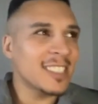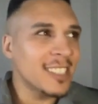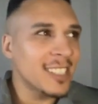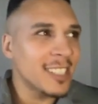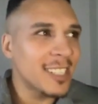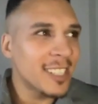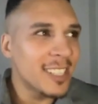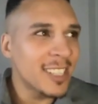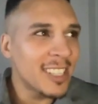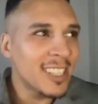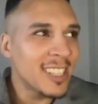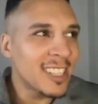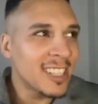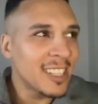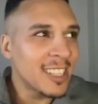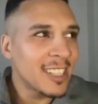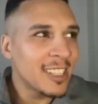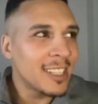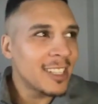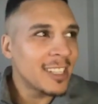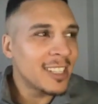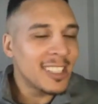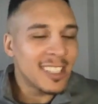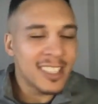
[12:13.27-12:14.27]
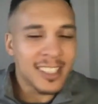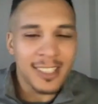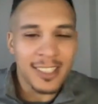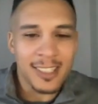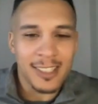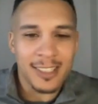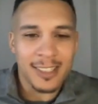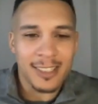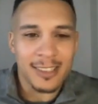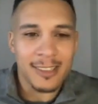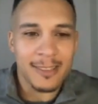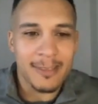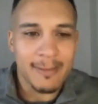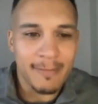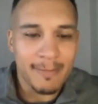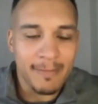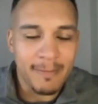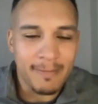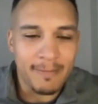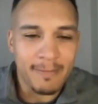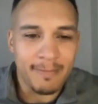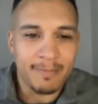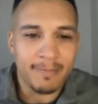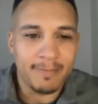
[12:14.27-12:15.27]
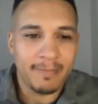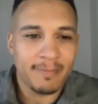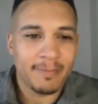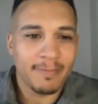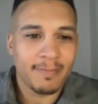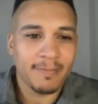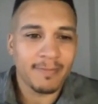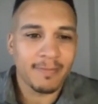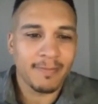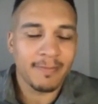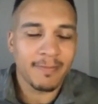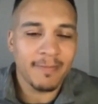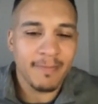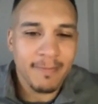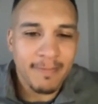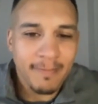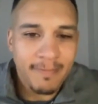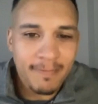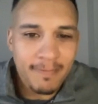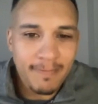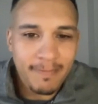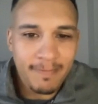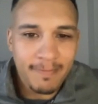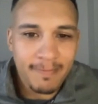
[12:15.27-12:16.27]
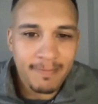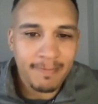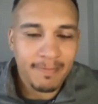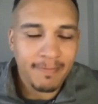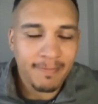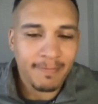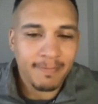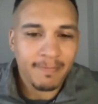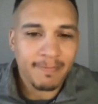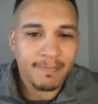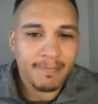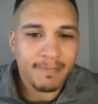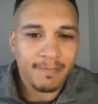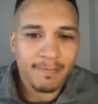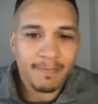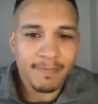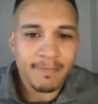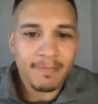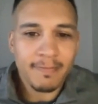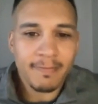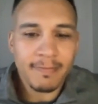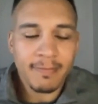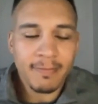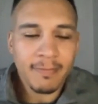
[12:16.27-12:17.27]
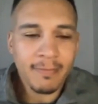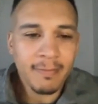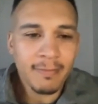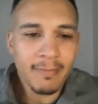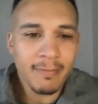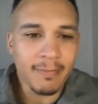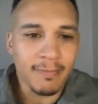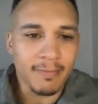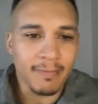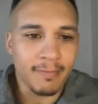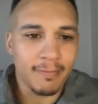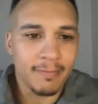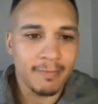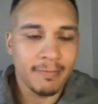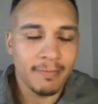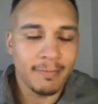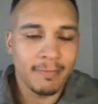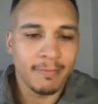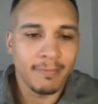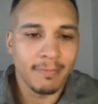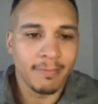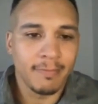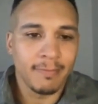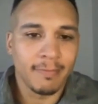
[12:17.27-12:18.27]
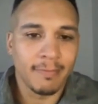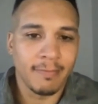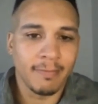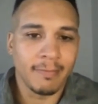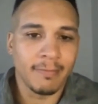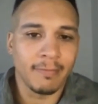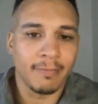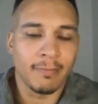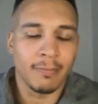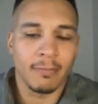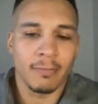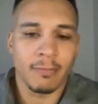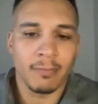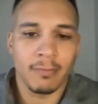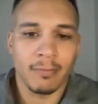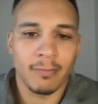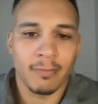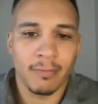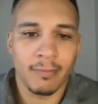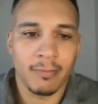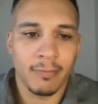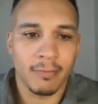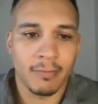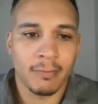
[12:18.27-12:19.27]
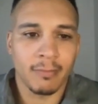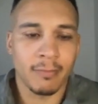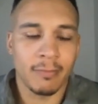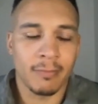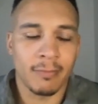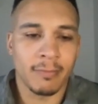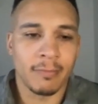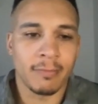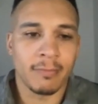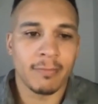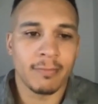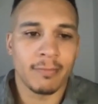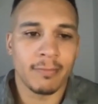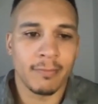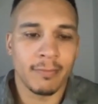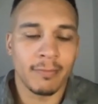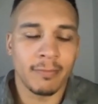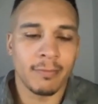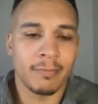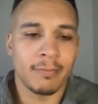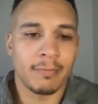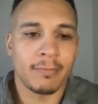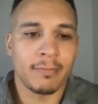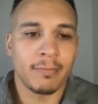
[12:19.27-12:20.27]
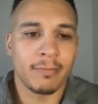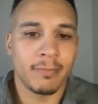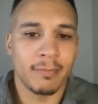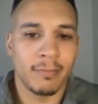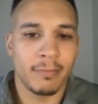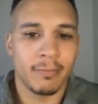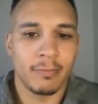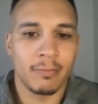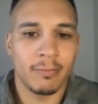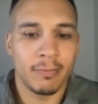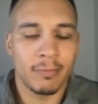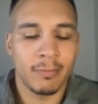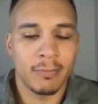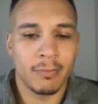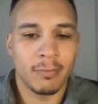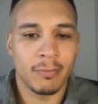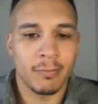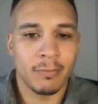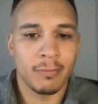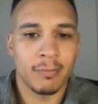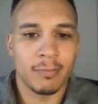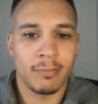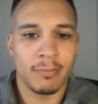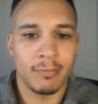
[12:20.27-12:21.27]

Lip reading: The person shown says nothing.